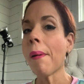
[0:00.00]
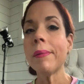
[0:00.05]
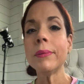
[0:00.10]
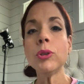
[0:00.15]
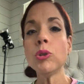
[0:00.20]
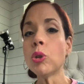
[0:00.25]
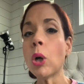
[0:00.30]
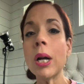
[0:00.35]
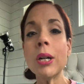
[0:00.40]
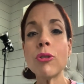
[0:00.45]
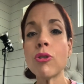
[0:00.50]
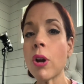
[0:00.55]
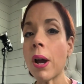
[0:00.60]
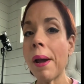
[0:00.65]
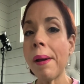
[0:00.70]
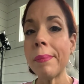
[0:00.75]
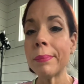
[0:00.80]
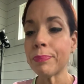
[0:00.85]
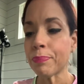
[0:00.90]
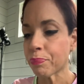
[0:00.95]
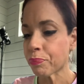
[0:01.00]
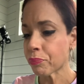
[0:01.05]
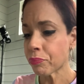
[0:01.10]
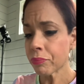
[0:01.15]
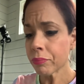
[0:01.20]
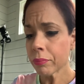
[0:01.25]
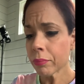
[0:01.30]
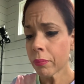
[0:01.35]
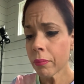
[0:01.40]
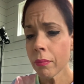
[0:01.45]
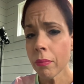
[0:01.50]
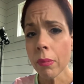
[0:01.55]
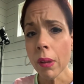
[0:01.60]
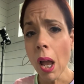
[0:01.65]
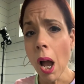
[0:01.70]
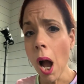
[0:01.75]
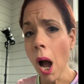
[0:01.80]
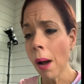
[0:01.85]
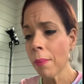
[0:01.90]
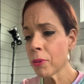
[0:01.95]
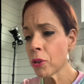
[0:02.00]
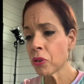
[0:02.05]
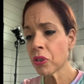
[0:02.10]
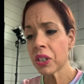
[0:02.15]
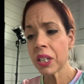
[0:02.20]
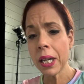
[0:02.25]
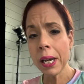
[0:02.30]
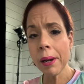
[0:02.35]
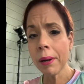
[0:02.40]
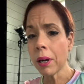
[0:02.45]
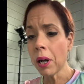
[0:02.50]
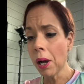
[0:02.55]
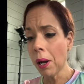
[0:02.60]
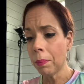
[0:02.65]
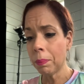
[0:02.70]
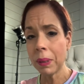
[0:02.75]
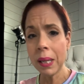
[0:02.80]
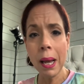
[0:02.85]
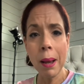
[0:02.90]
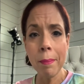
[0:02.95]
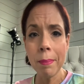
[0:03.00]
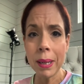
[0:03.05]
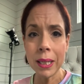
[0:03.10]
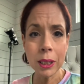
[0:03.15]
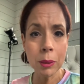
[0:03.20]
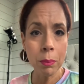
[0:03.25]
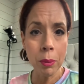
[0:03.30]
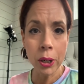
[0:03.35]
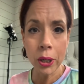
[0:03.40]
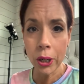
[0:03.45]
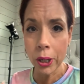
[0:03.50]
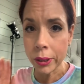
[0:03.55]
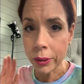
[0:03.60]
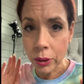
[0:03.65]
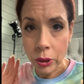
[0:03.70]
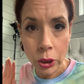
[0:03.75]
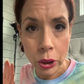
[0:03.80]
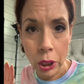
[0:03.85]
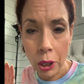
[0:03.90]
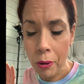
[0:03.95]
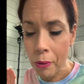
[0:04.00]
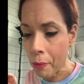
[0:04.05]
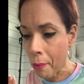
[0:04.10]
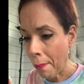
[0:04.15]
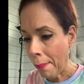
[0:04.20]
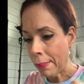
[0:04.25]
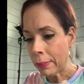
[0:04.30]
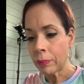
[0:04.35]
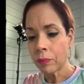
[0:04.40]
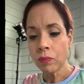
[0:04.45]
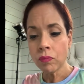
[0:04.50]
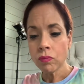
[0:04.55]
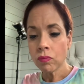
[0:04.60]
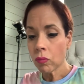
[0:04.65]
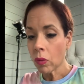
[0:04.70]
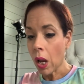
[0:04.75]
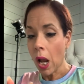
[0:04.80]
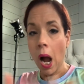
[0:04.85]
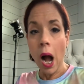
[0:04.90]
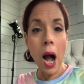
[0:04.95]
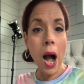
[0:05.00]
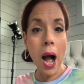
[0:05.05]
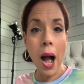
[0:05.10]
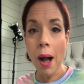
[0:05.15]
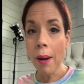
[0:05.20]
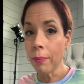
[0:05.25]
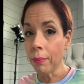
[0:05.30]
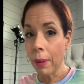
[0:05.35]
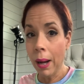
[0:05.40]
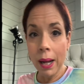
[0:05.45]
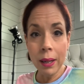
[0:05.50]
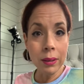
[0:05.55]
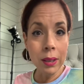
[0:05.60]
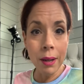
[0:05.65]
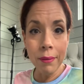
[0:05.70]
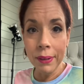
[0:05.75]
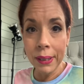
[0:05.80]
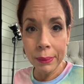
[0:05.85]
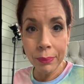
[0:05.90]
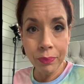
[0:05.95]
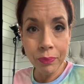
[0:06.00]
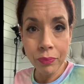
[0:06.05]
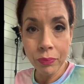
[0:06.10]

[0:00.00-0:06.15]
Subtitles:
You gotta try it. I'm using a plant-based burger, so I love it.